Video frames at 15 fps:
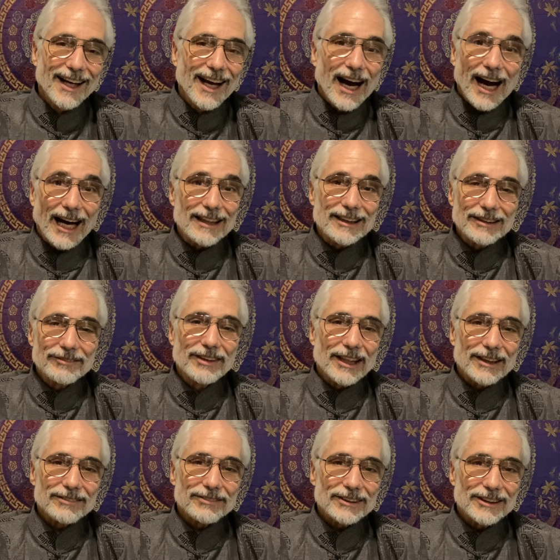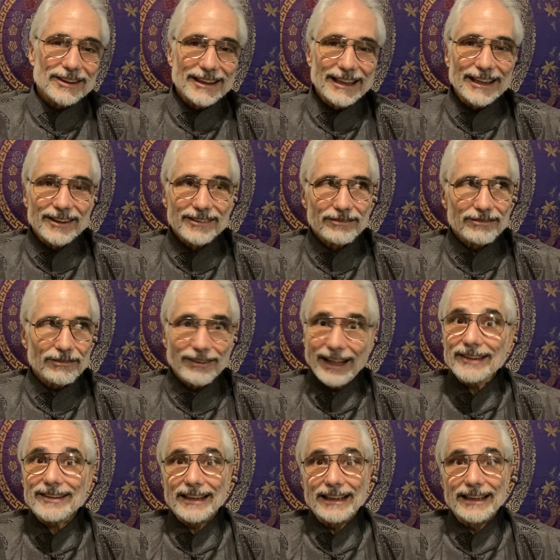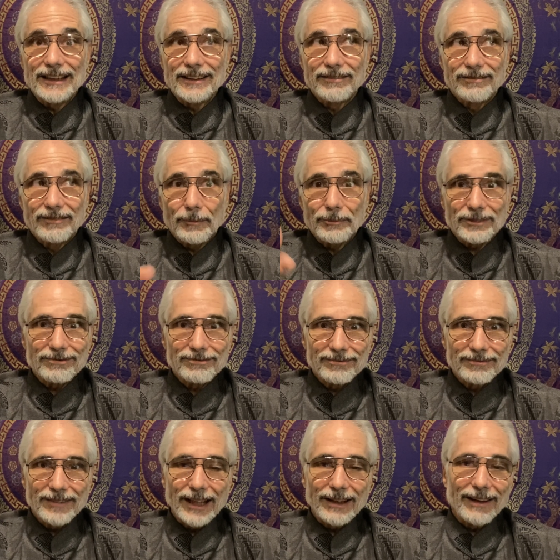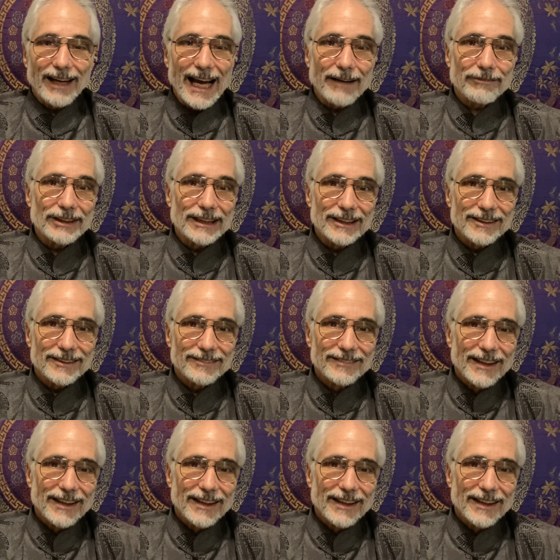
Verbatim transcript: I lived there for a year, less than a year, maybe a half a year.